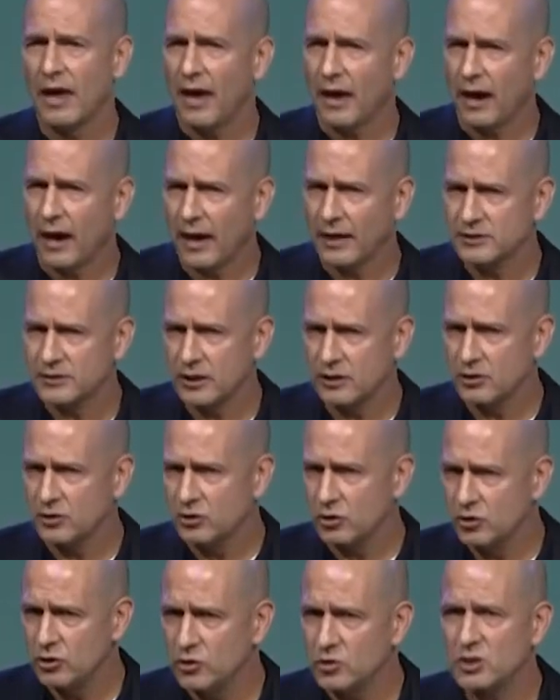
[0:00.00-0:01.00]
I said,
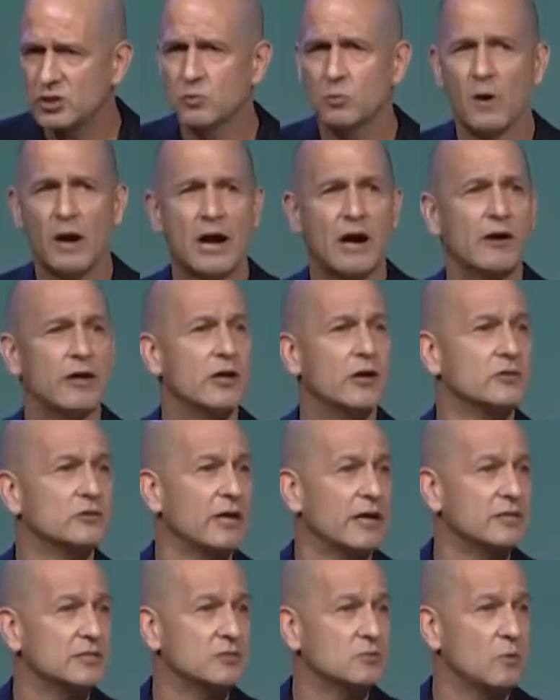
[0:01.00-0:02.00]
do you swear? He goes, I
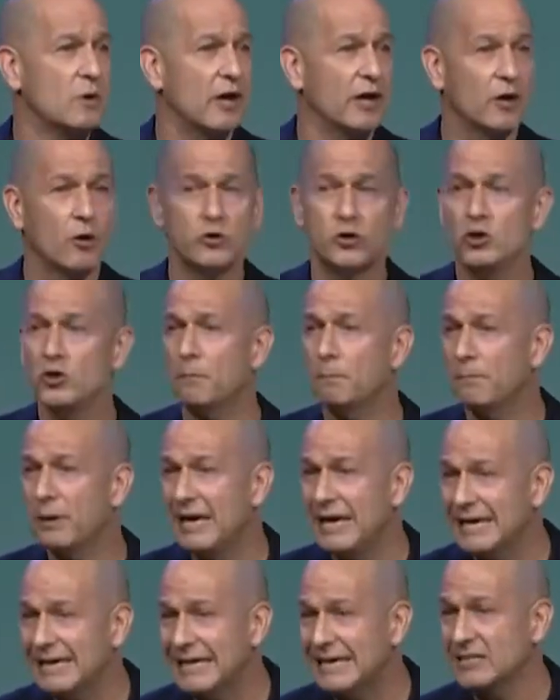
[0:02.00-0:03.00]
swear. I go, do you
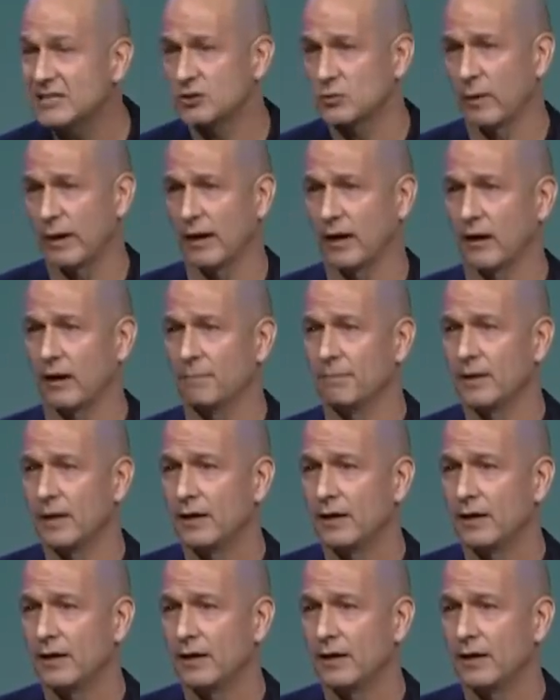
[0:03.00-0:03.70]
pinky swear?